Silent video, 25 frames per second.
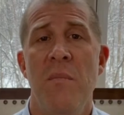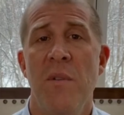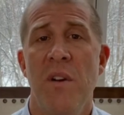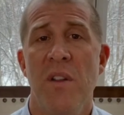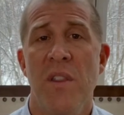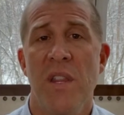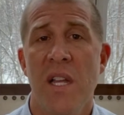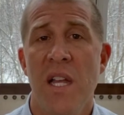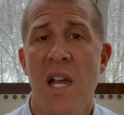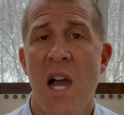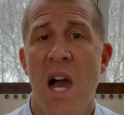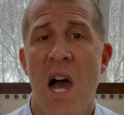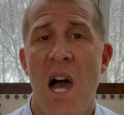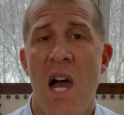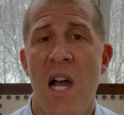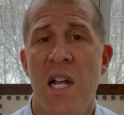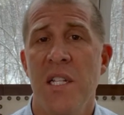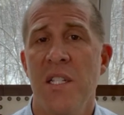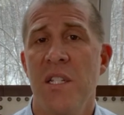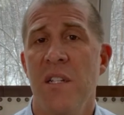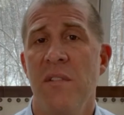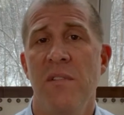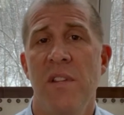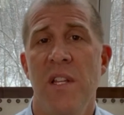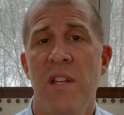the
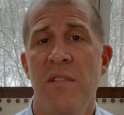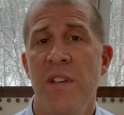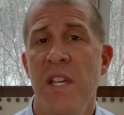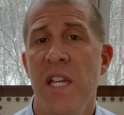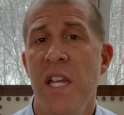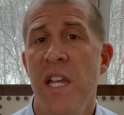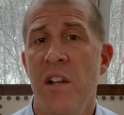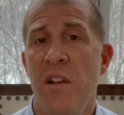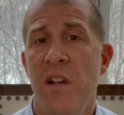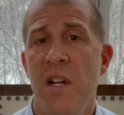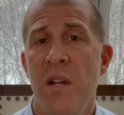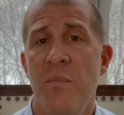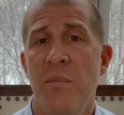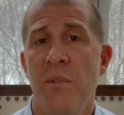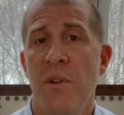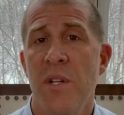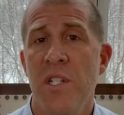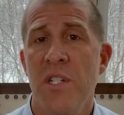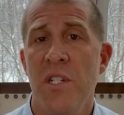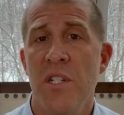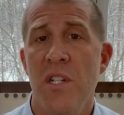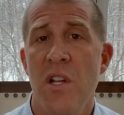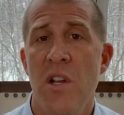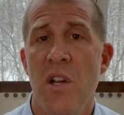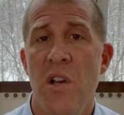cons of living here in
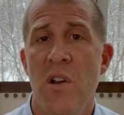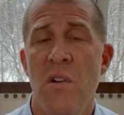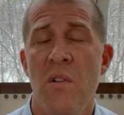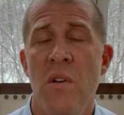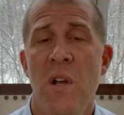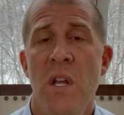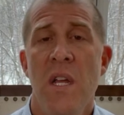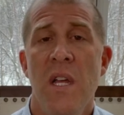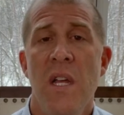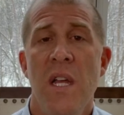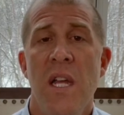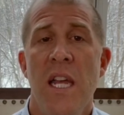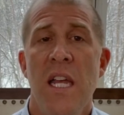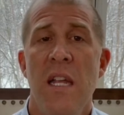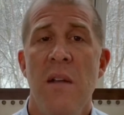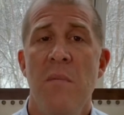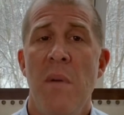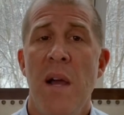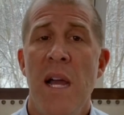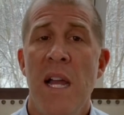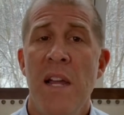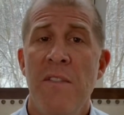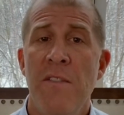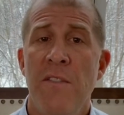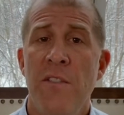Bristow. And
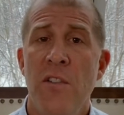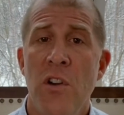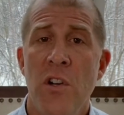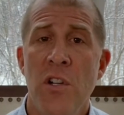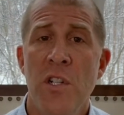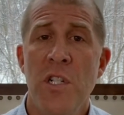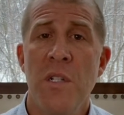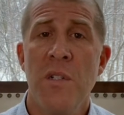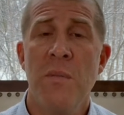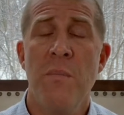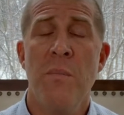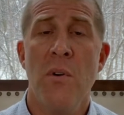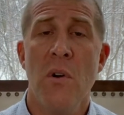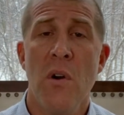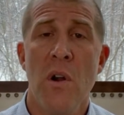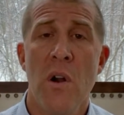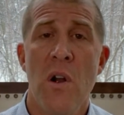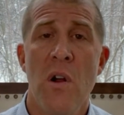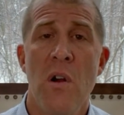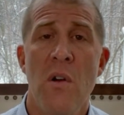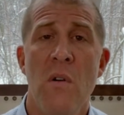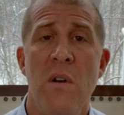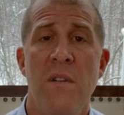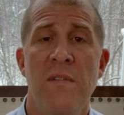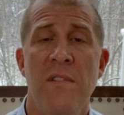my first
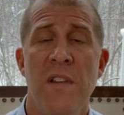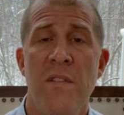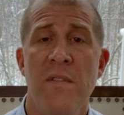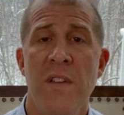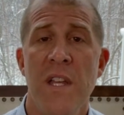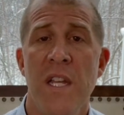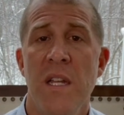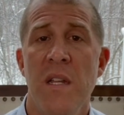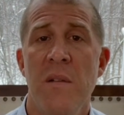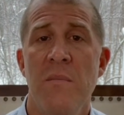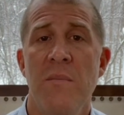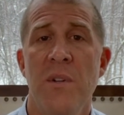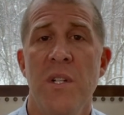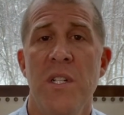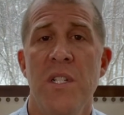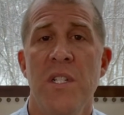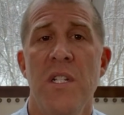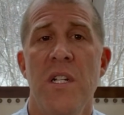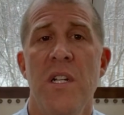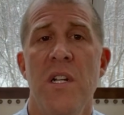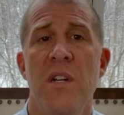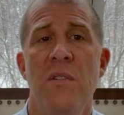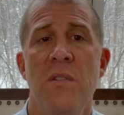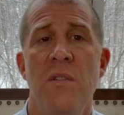pro of living in Bristow